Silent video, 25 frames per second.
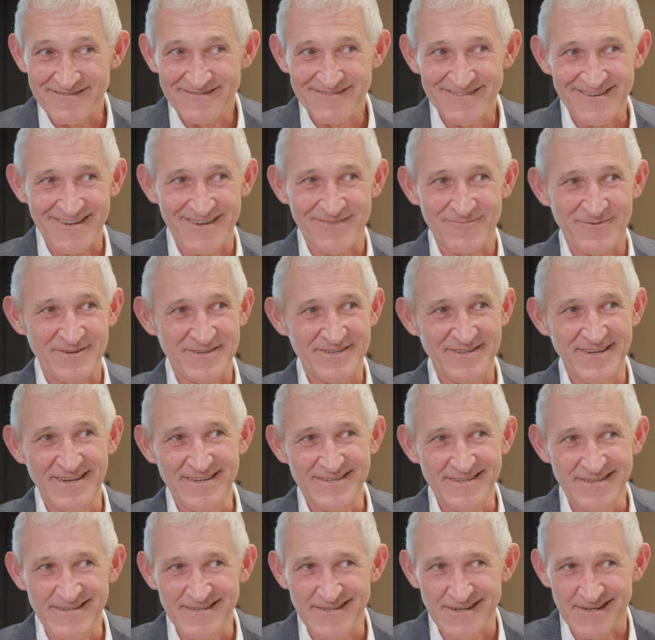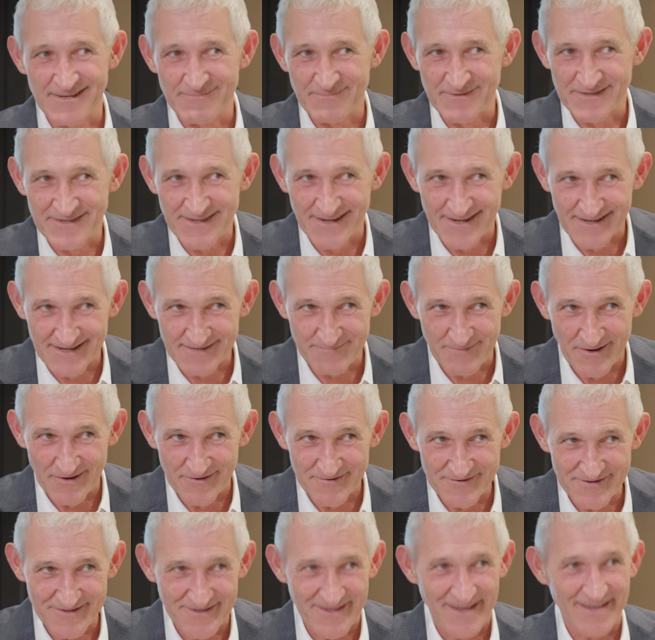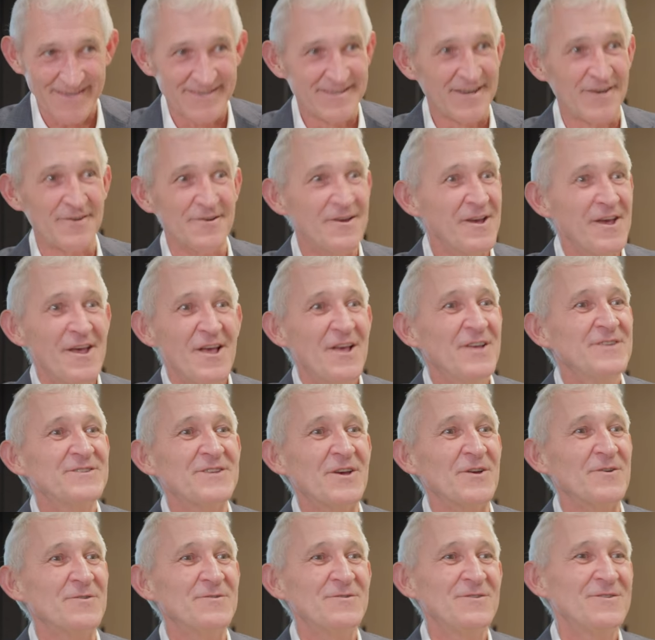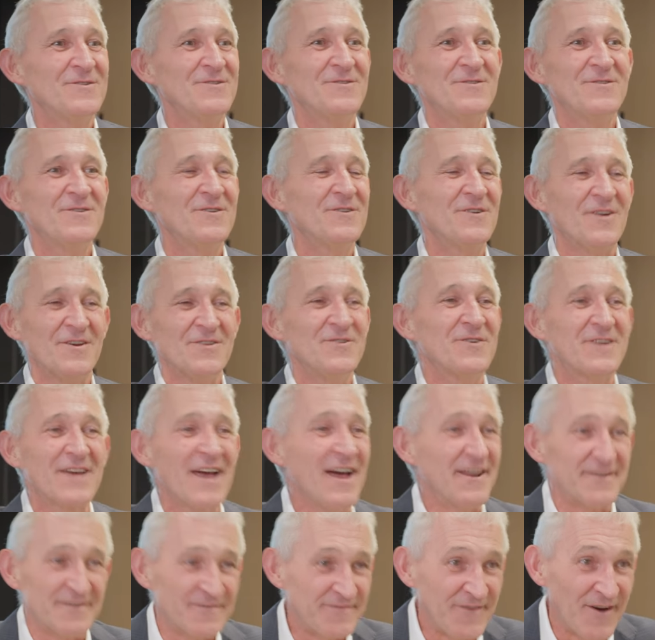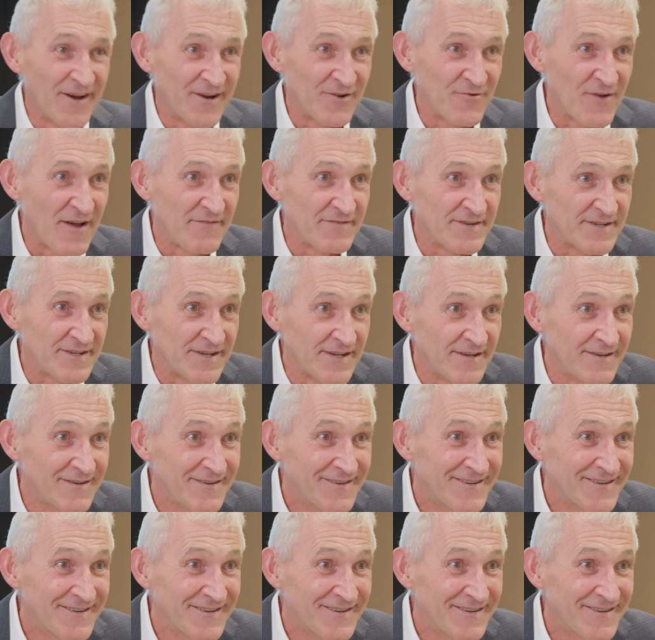You know, we're 66% exposed to that. So, so you can't defy gravity.